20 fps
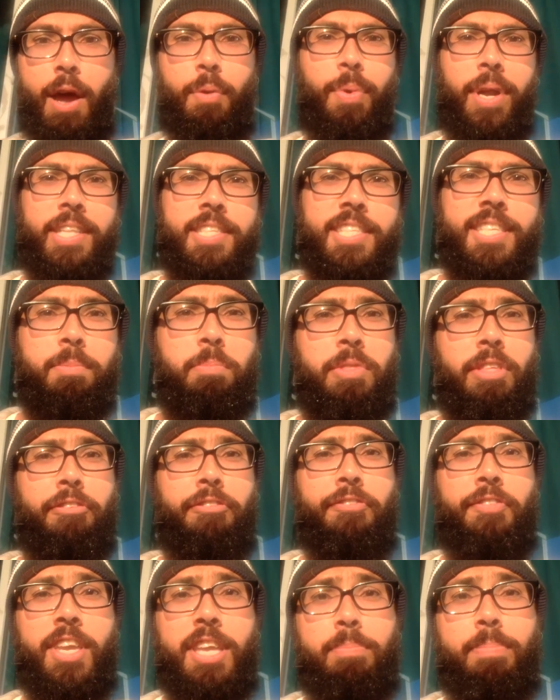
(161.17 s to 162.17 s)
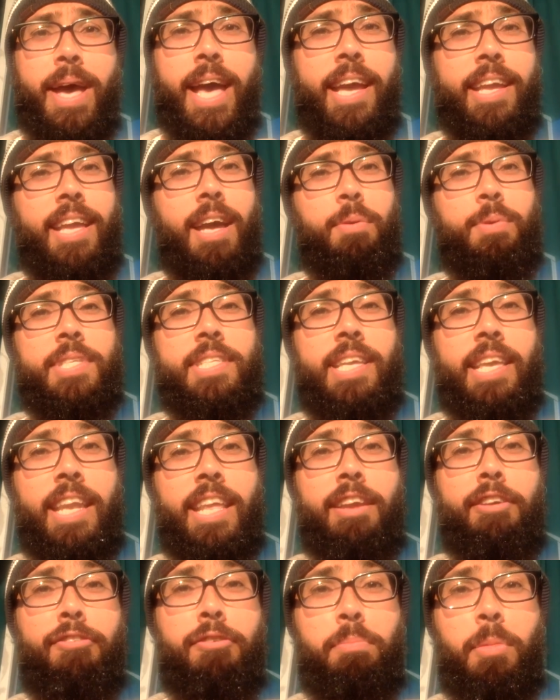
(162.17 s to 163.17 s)
read some of the feedback I was
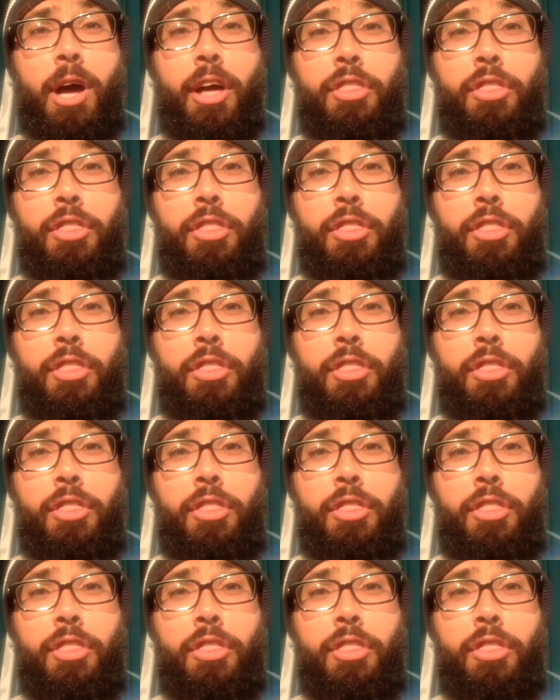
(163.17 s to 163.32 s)
getting from